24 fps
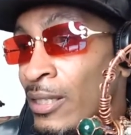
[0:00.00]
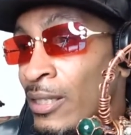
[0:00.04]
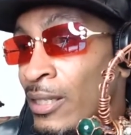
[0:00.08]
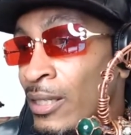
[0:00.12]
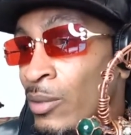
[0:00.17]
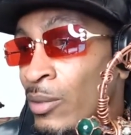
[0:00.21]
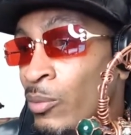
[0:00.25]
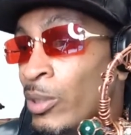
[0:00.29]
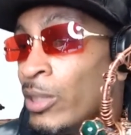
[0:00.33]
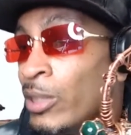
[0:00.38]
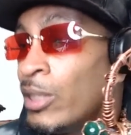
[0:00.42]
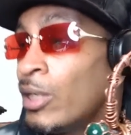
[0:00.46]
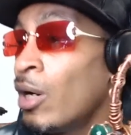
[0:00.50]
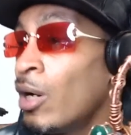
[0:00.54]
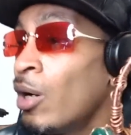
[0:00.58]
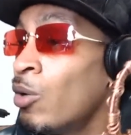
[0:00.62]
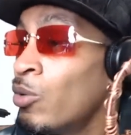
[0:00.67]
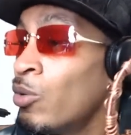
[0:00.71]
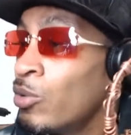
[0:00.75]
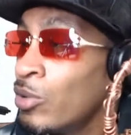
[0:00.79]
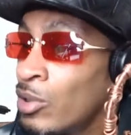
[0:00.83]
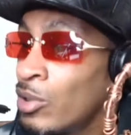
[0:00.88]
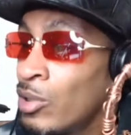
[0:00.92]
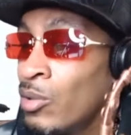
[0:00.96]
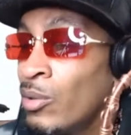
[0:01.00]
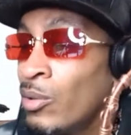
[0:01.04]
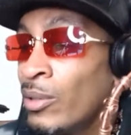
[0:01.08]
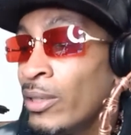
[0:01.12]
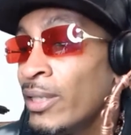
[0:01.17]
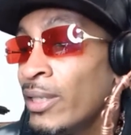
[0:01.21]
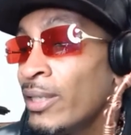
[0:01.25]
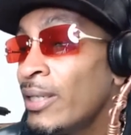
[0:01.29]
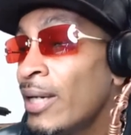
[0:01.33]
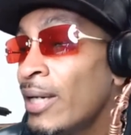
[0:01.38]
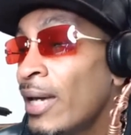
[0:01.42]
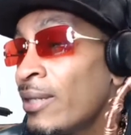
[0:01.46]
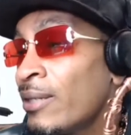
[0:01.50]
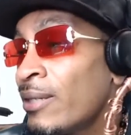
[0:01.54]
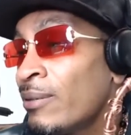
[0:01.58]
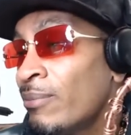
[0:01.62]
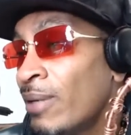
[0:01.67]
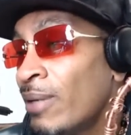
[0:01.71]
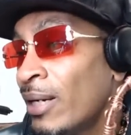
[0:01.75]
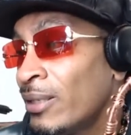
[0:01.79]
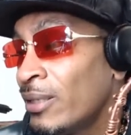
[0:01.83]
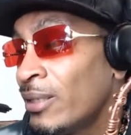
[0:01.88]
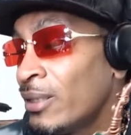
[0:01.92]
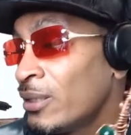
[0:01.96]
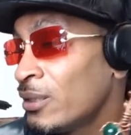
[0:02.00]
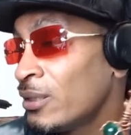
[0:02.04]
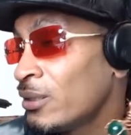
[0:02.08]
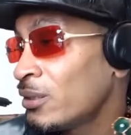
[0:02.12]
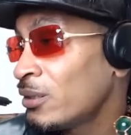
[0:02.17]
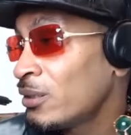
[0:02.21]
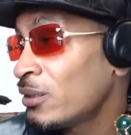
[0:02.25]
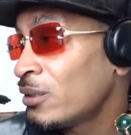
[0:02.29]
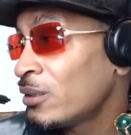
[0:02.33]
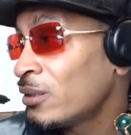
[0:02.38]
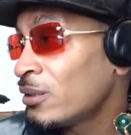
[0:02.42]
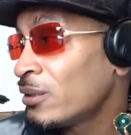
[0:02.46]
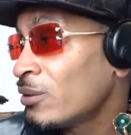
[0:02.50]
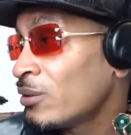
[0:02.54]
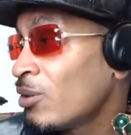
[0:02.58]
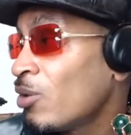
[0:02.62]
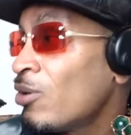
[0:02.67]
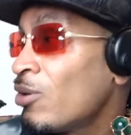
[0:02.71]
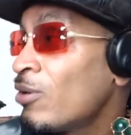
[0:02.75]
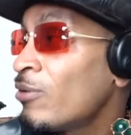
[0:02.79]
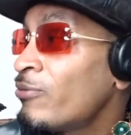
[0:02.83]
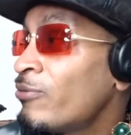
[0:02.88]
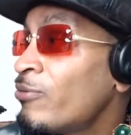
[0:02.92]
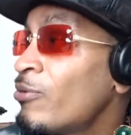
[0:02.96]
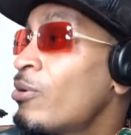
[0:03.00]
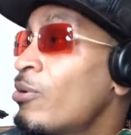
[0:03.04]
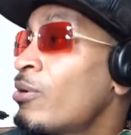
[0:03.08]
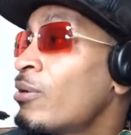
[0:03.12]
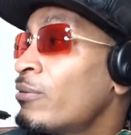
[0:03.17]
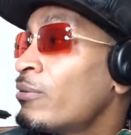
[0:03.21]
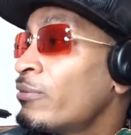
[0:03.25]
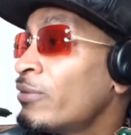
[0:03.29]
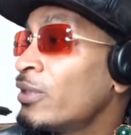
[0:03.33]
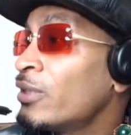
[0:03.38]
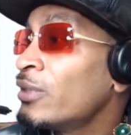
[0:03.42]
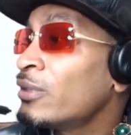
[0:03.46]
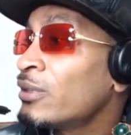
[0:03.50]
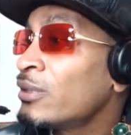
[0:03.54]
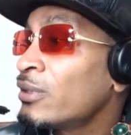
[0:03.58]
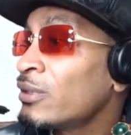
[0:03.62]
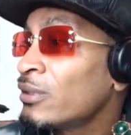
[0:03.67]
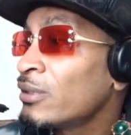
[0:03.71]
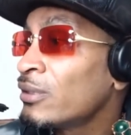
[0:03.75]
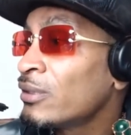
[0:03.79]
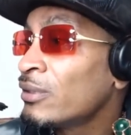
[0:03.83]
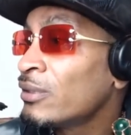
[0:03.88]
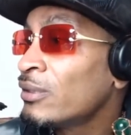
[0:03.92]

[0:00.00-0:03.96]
We could own a coin together, my niggas. All four of us.